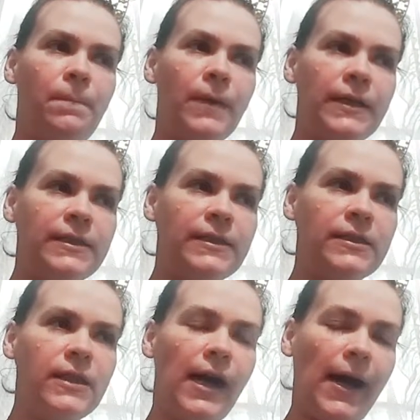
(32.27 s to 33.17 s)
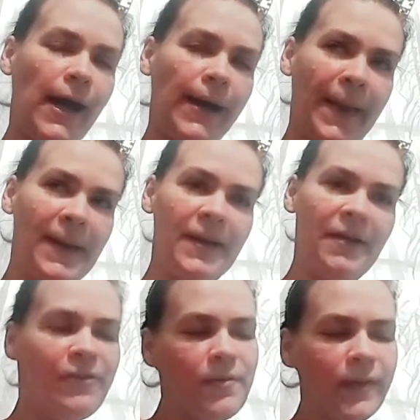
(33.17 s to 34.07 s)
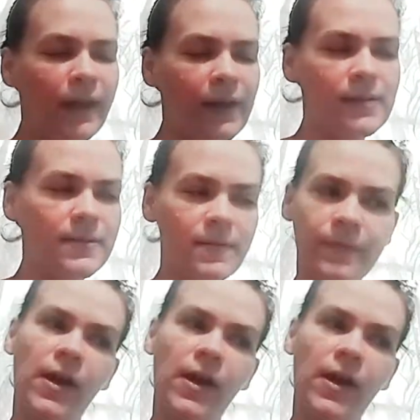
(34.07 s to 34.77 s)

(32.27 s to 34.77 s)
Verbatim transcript: but I got a few things.